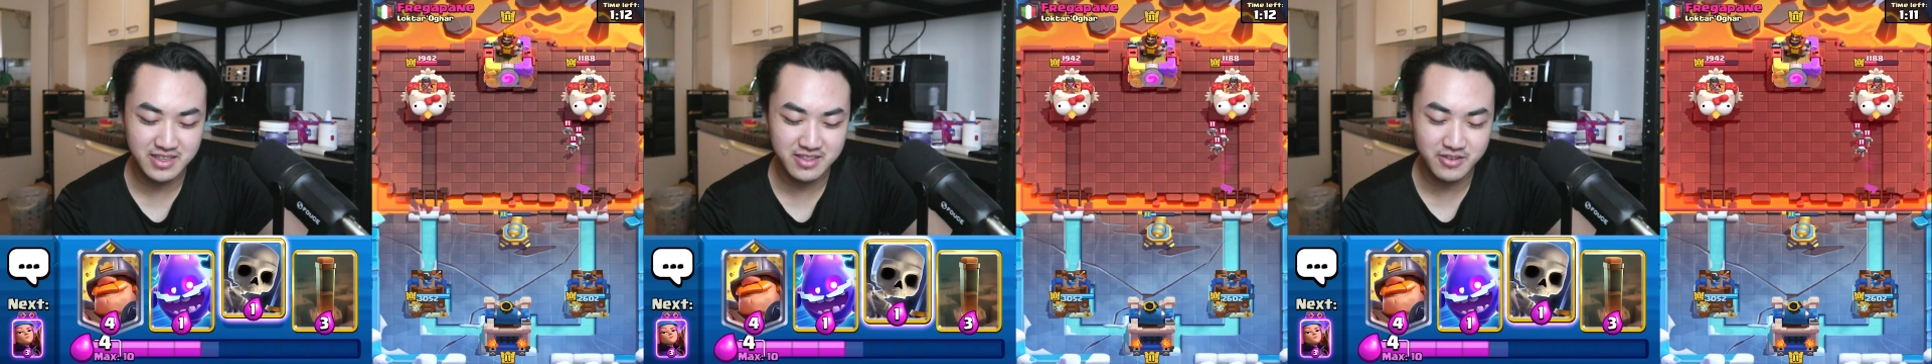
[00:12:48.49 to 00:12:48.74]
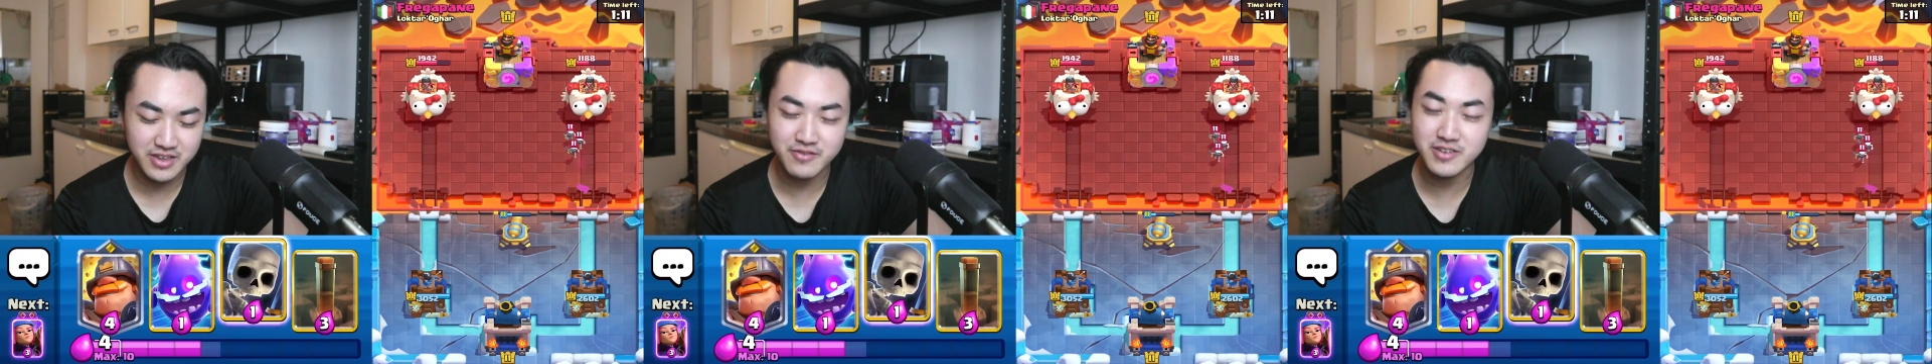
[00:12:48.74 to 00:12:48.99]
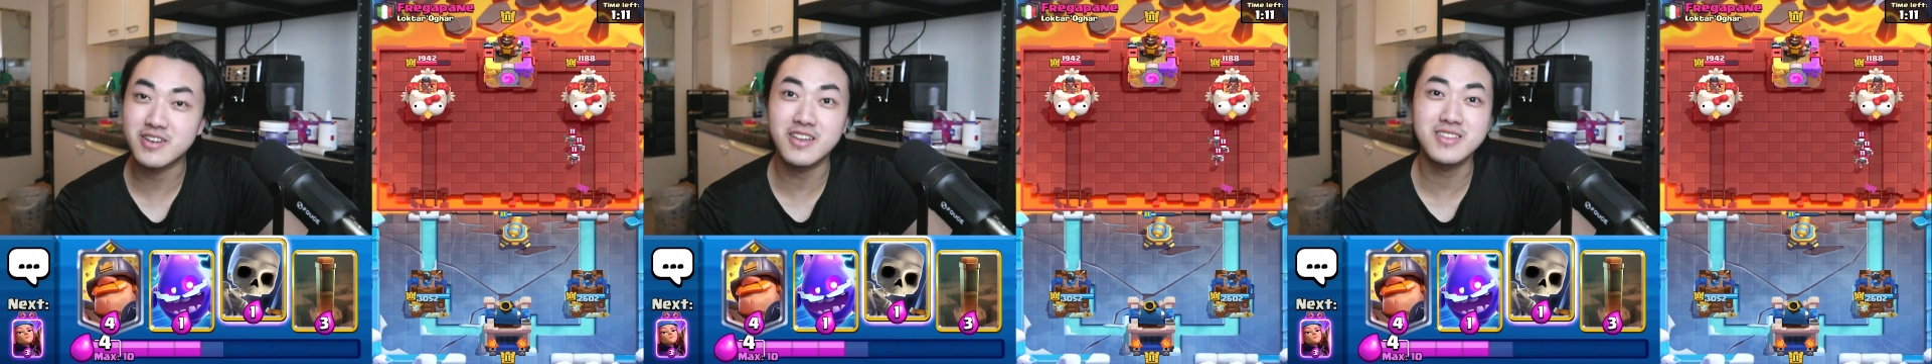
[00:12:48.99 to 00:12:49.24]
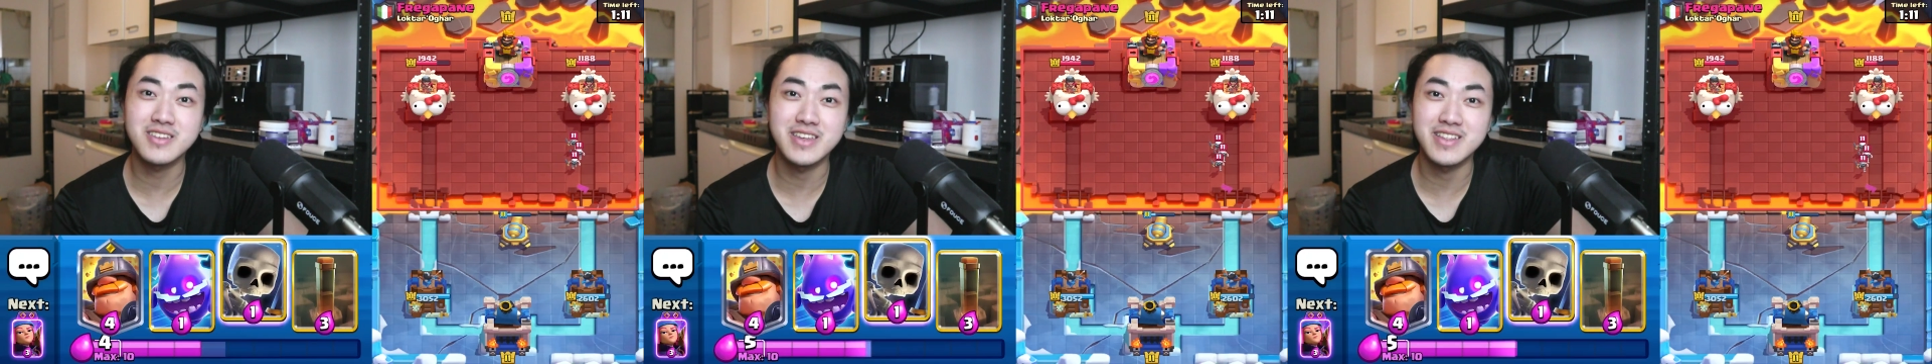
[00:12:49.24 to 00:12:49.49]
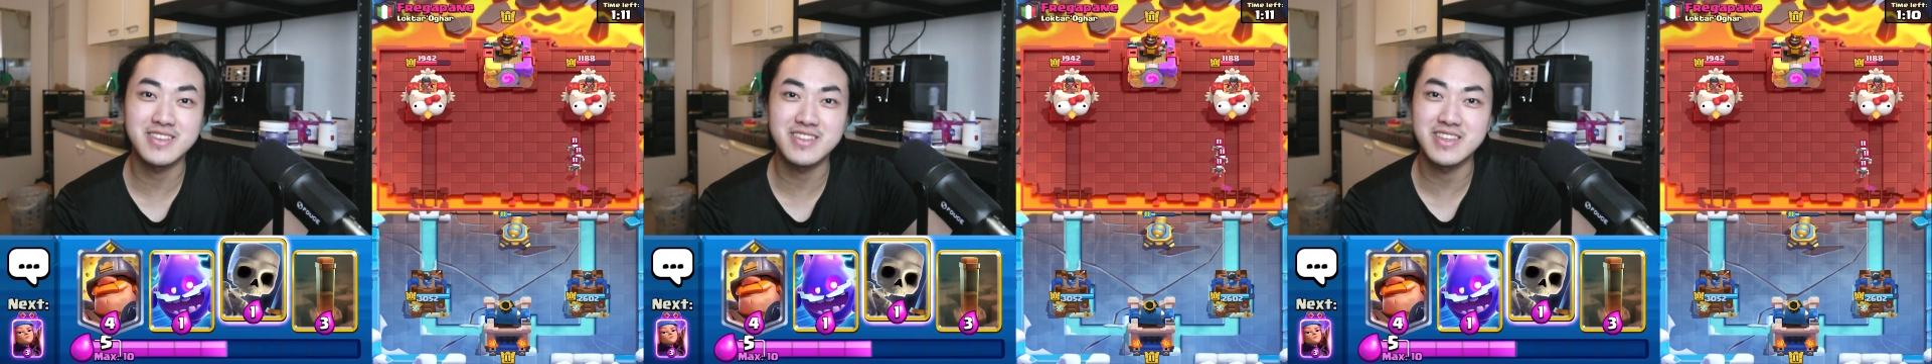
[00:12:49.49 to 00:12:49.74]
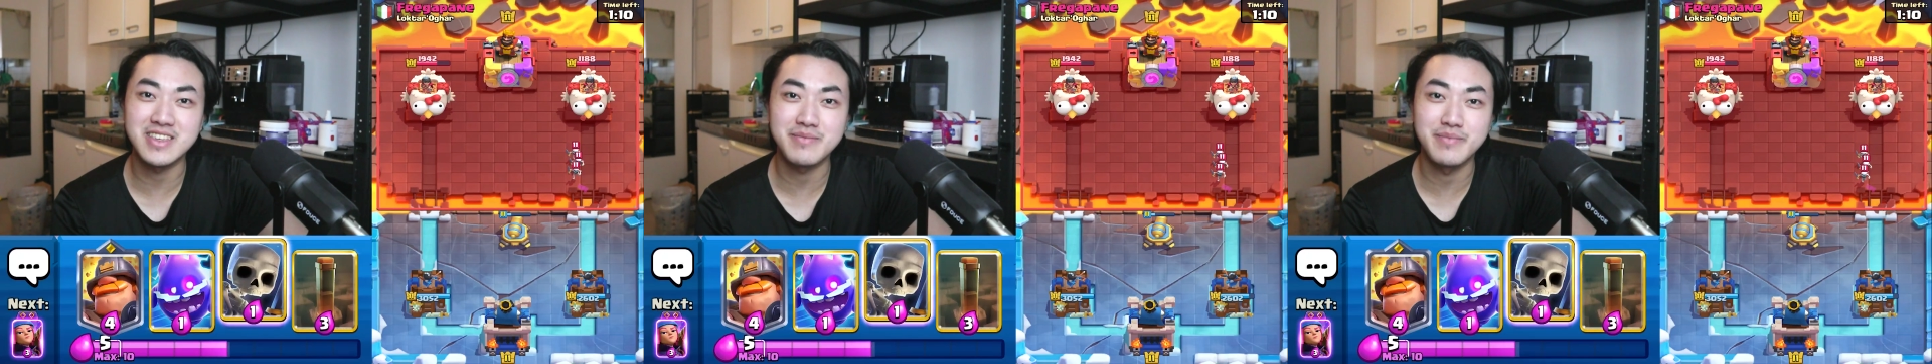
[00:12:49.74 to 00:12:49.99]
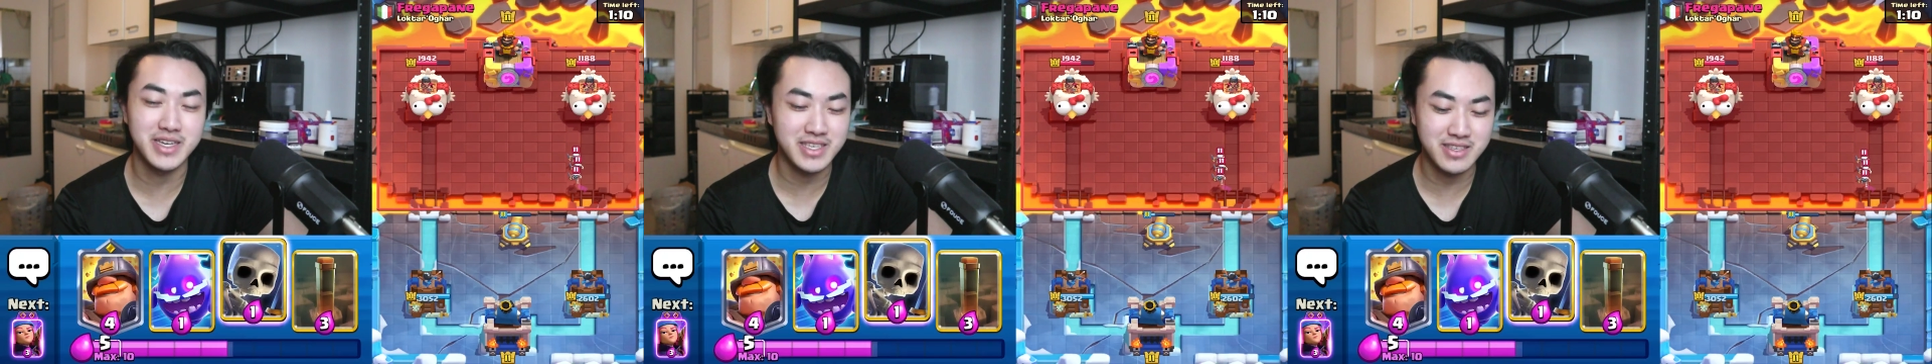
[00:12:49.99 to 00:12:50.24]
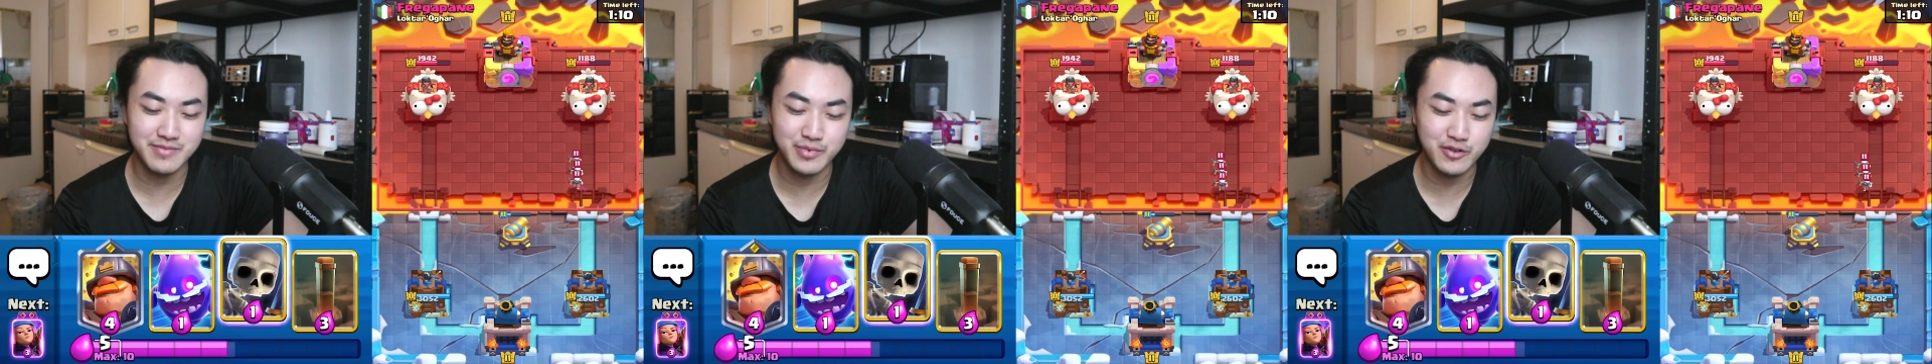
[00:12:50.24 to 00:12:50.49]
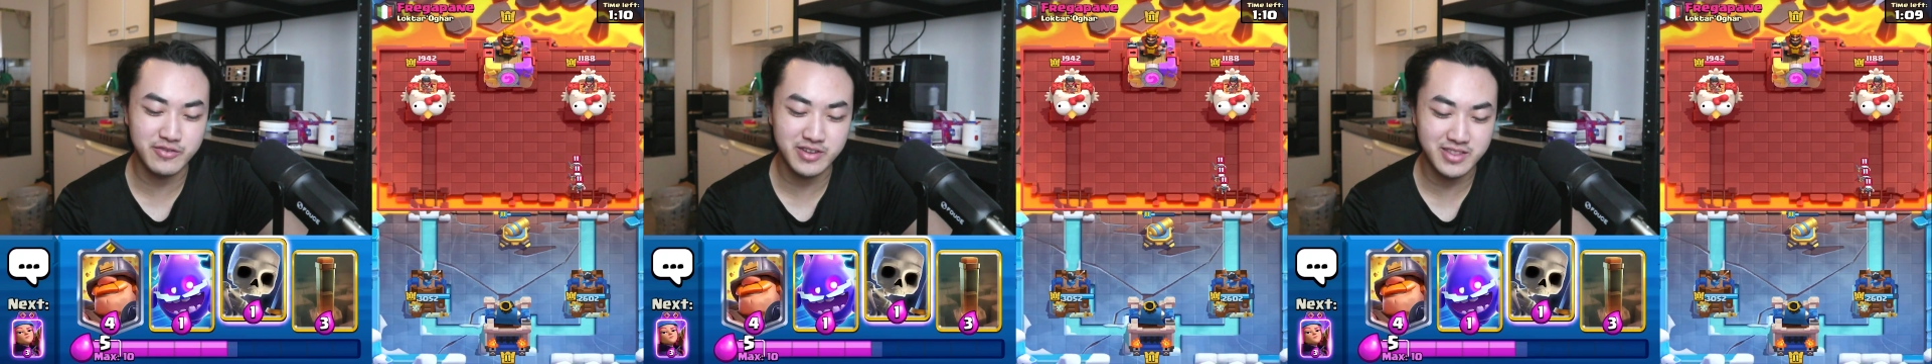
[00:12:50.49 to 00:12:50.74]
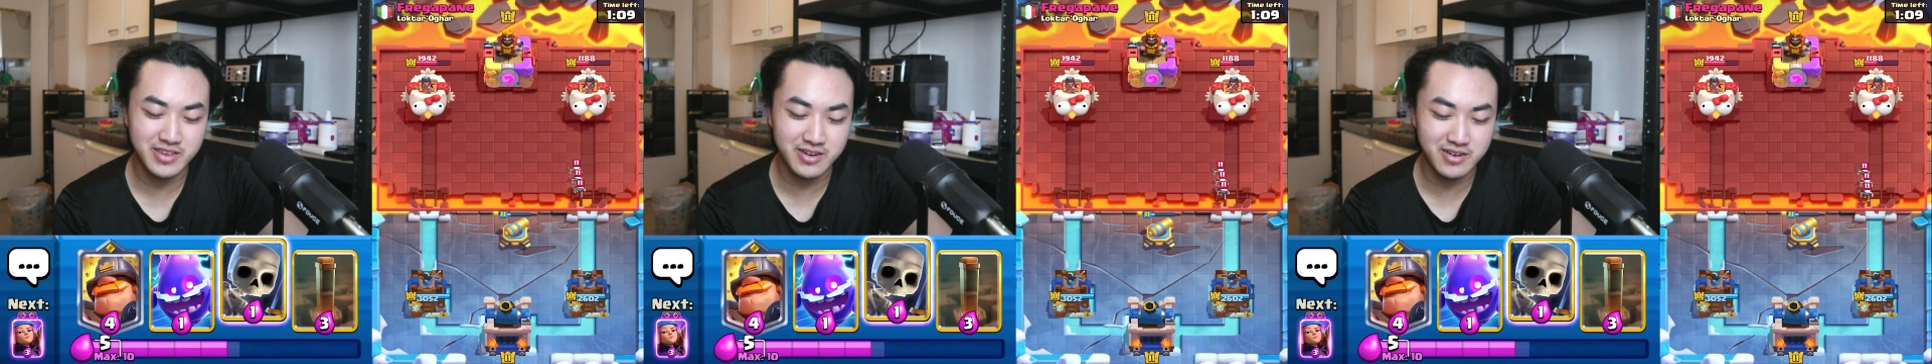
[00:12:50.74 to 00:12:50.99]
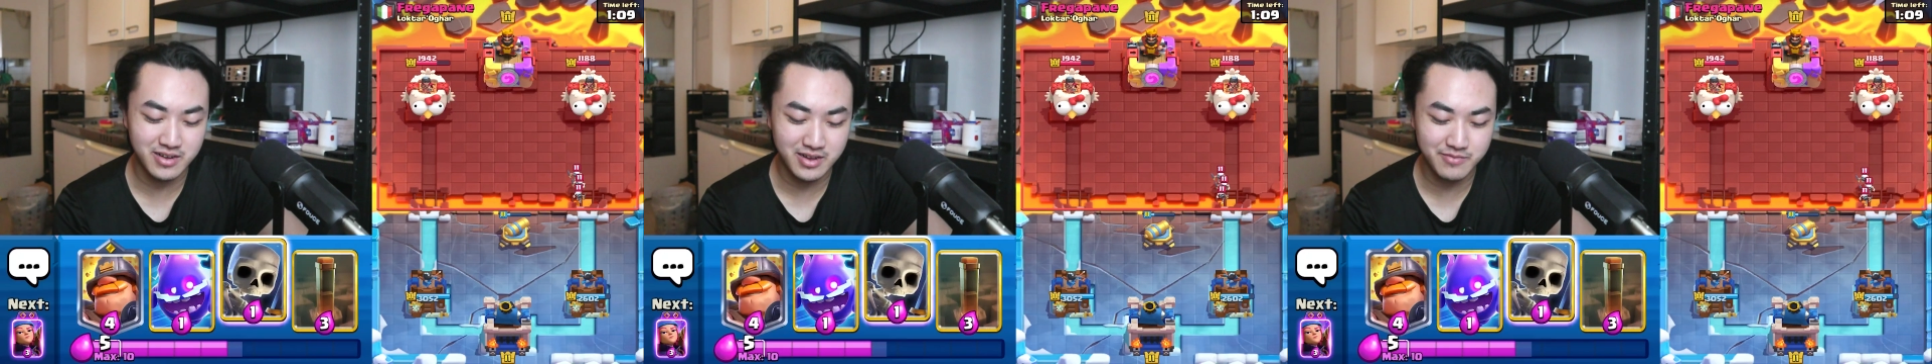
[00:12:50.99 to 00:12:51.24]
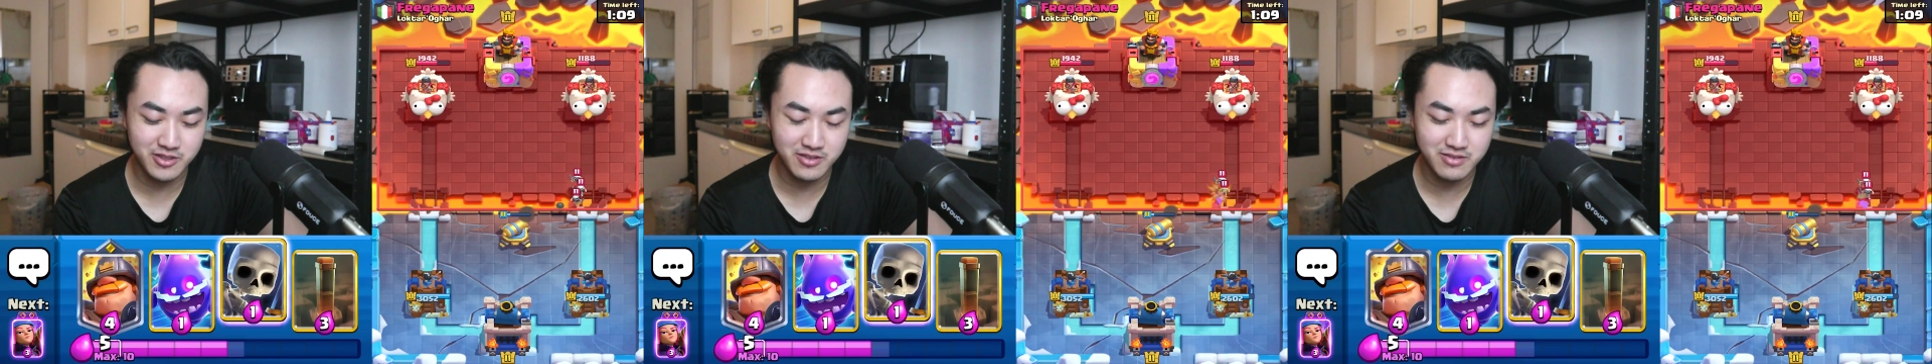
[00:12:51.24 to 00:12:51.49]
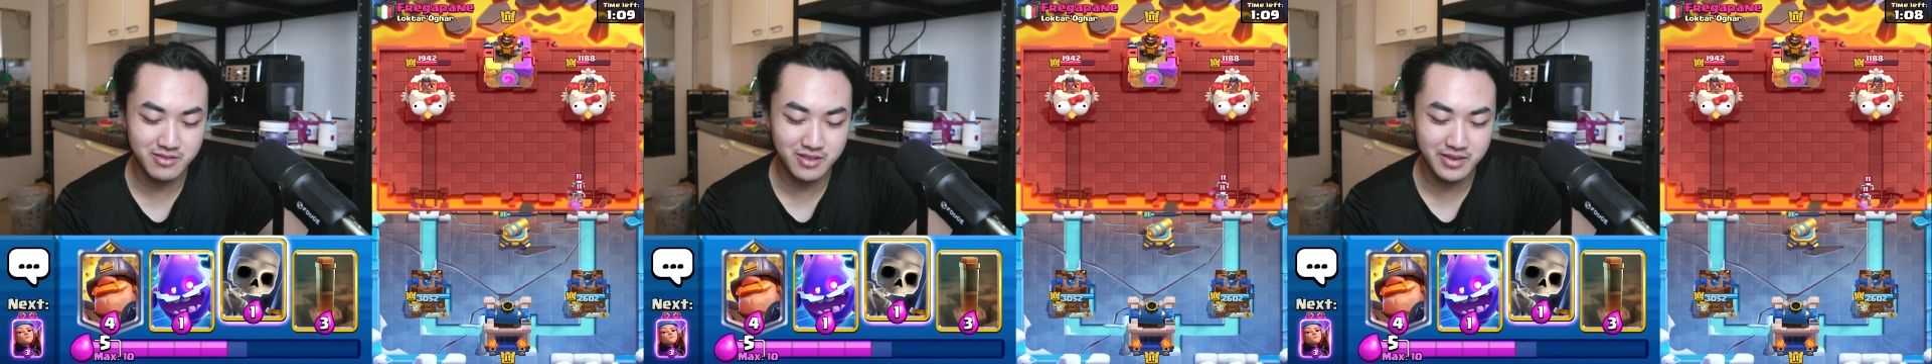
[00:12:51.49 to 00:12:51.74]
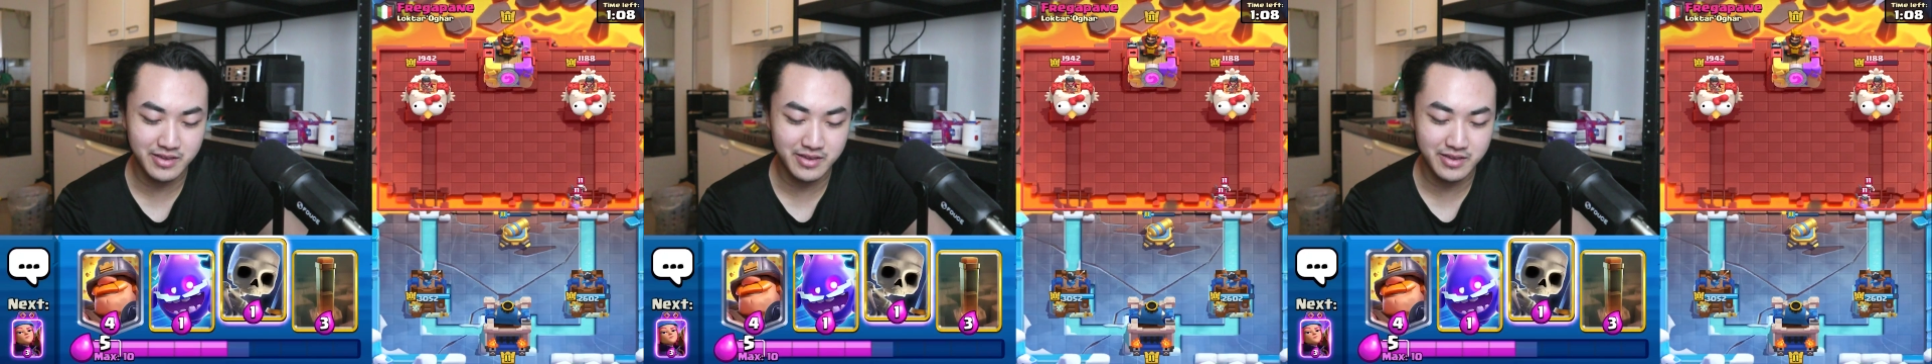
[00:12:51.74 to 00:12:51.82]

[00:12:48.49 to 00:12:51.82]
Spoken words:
Okay, we're not against the best opponent here. I'm not gonna lie.